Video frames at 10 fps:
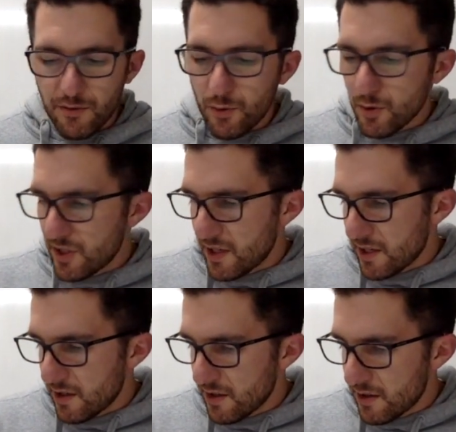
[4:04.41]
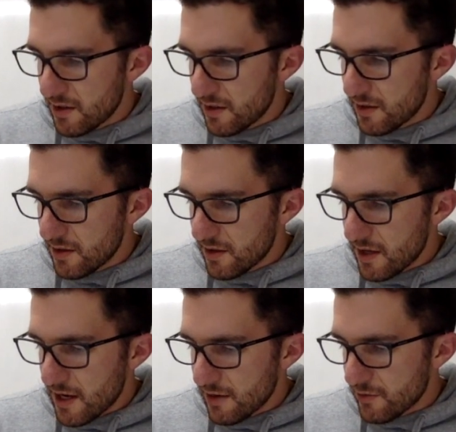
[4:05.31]
14
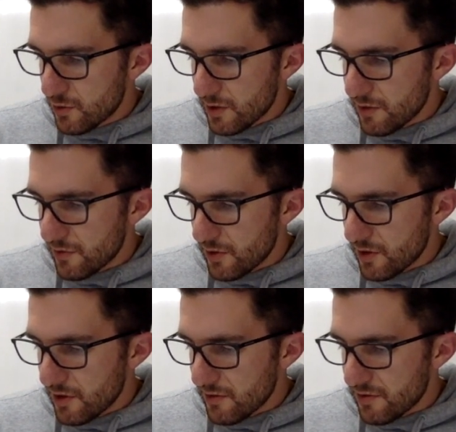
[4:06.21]
out of 25.